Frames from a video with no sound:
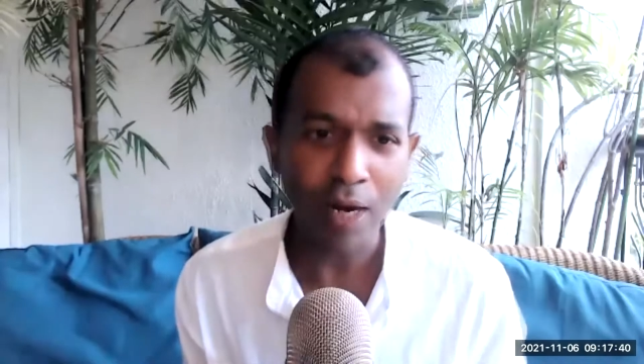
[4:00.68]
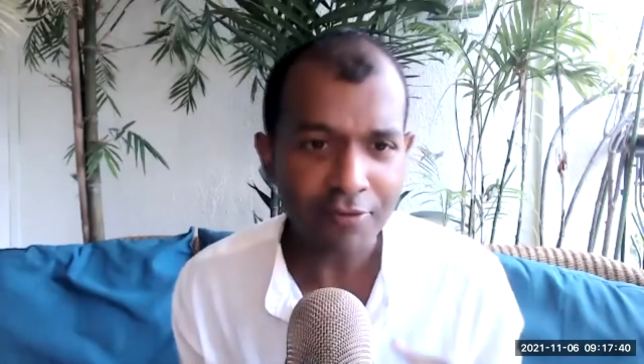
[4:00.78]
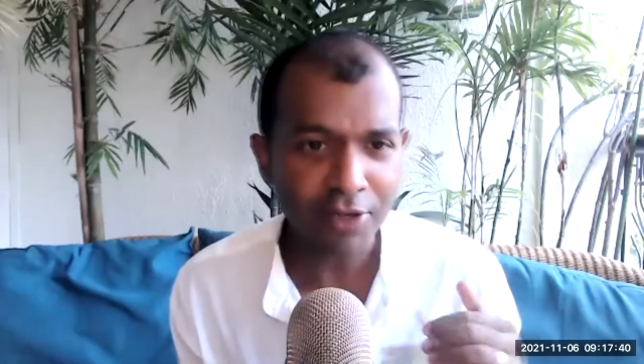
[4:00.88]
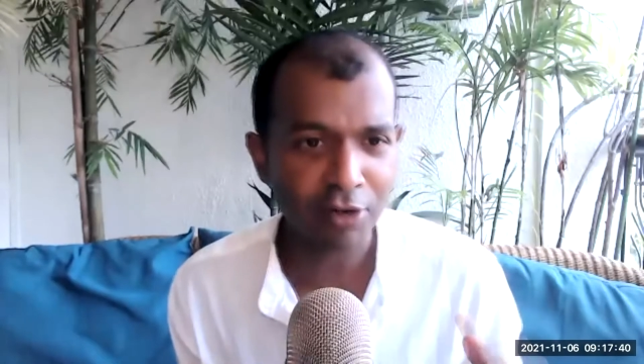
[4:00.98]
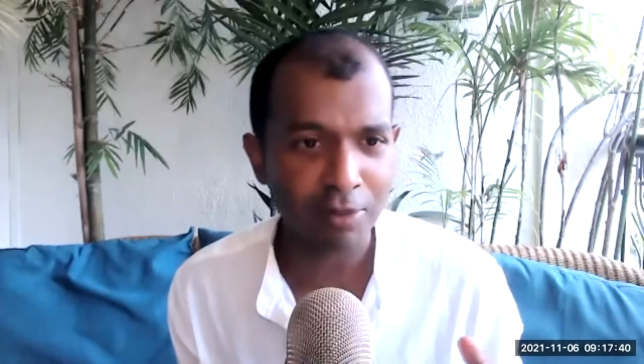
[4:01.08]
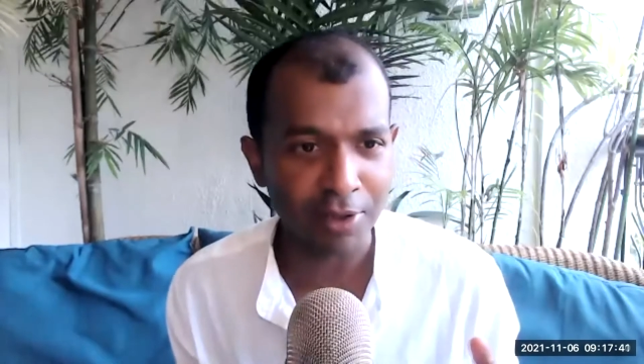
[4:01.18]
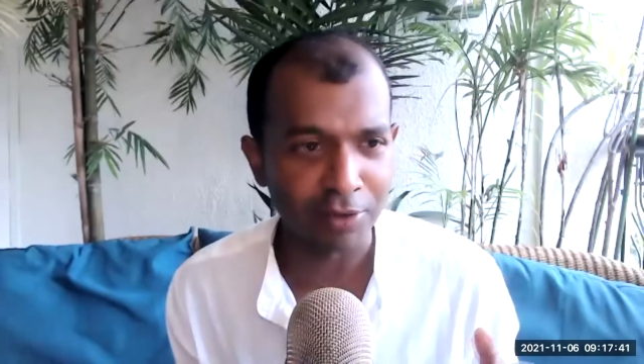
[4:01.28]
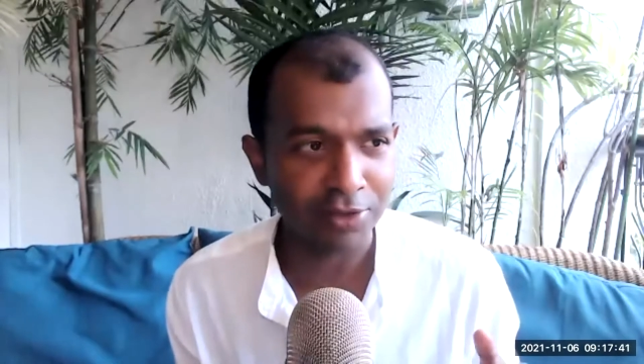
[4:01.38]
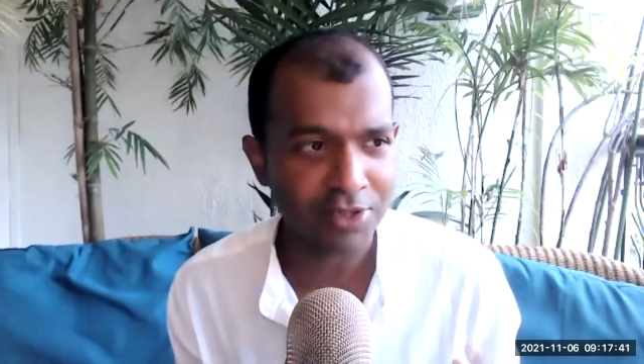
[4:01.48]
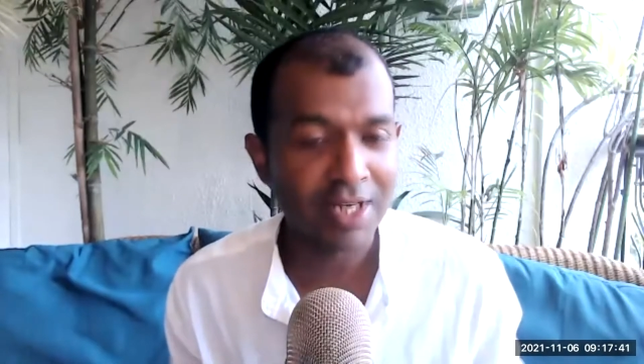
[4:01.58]

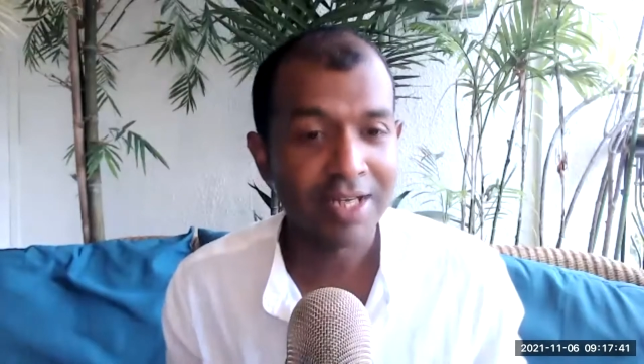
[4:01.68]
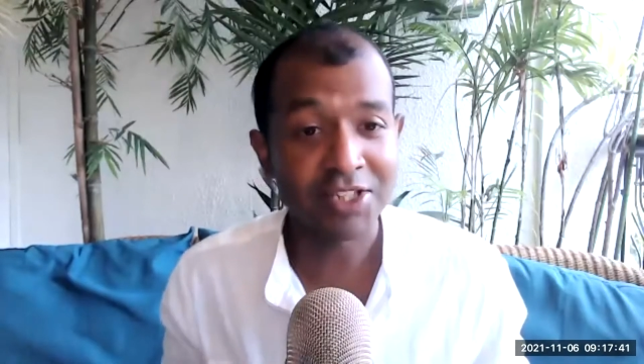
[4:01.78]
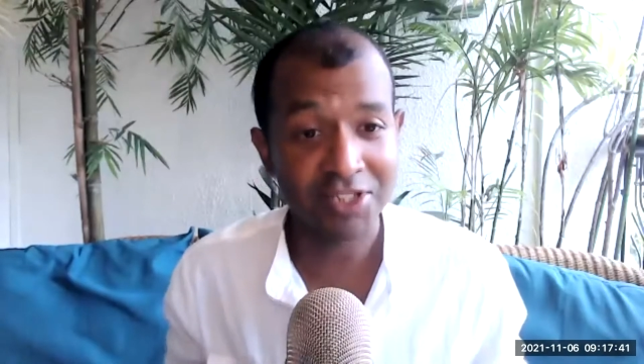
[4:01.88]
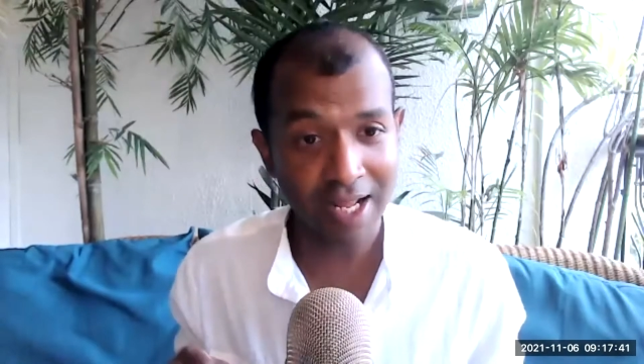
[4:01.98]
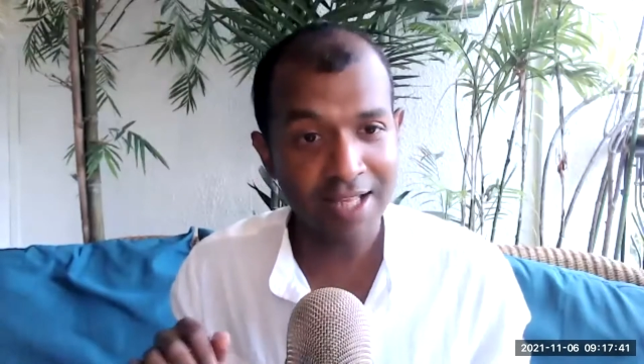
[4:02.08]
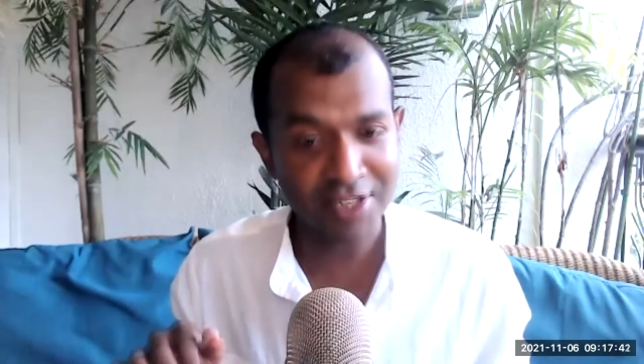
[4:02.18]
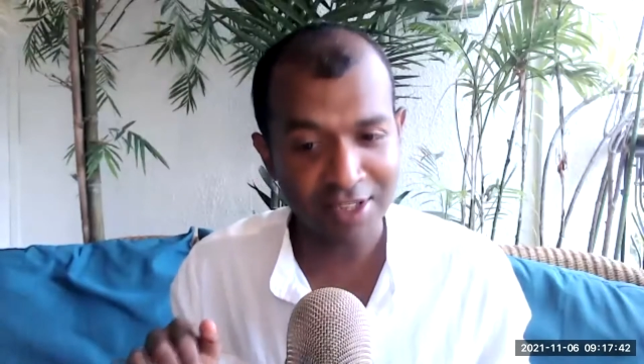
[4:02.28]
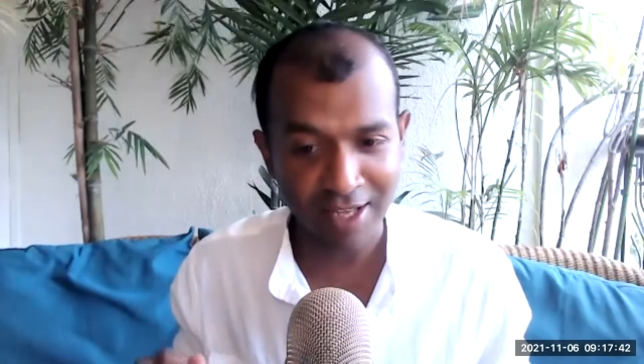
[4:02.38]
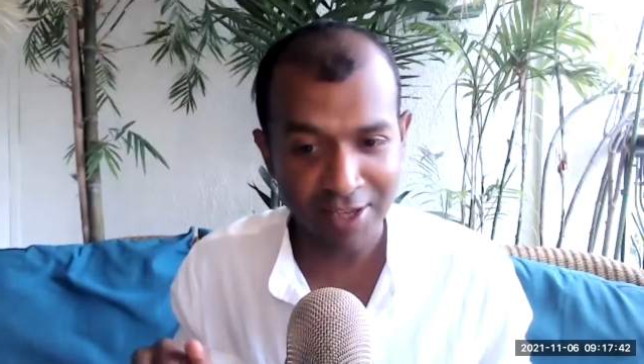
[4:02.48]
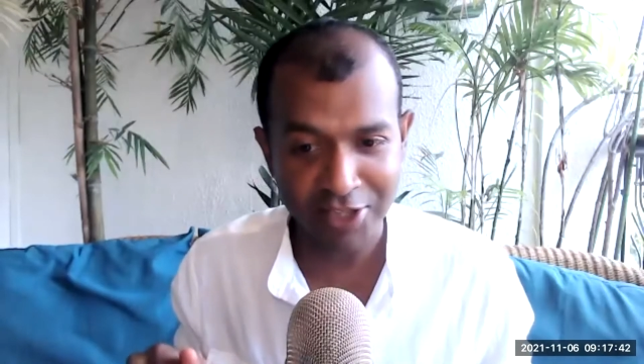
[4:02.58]
criminals stands at the
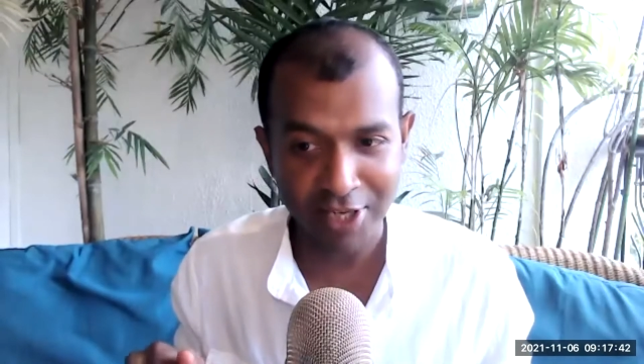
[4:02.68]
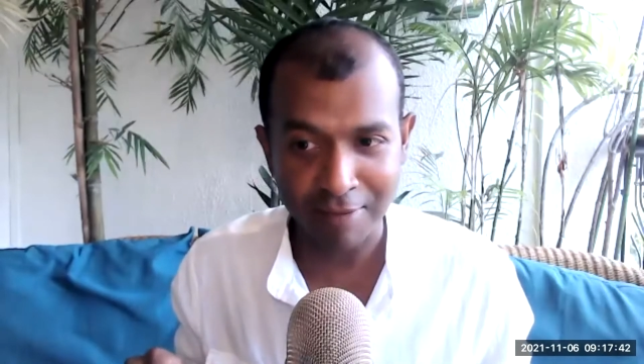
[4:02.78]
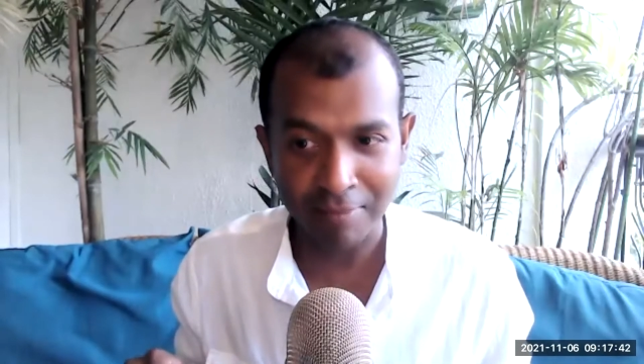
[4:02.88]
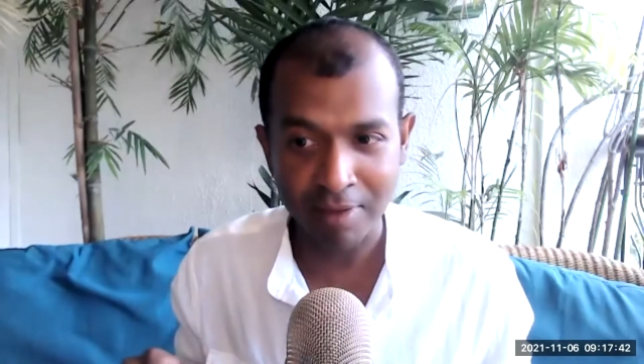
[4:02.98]
ATM